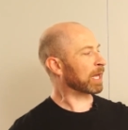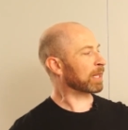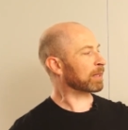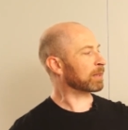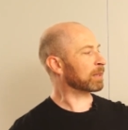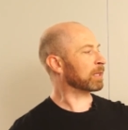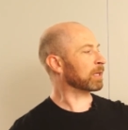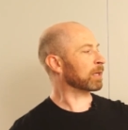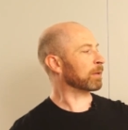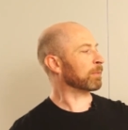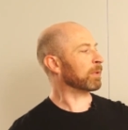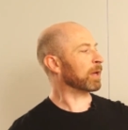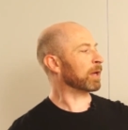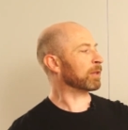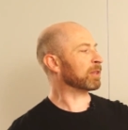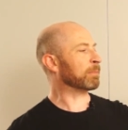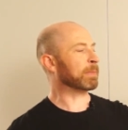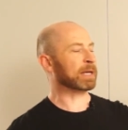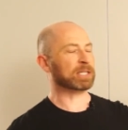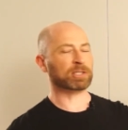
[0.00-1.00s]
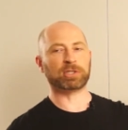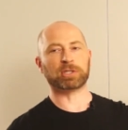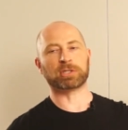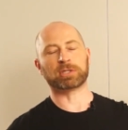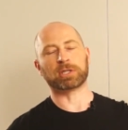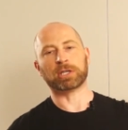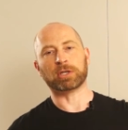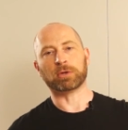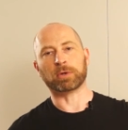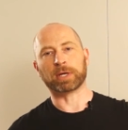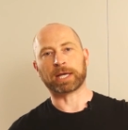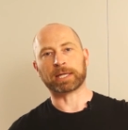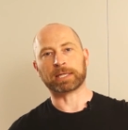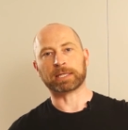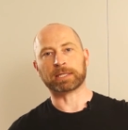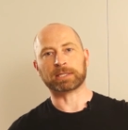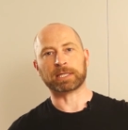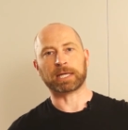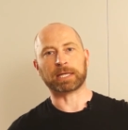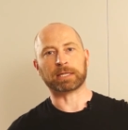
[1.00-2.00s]
at the messages that you're
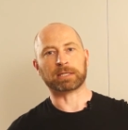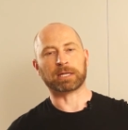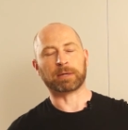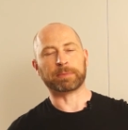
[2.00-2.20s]
getting sent.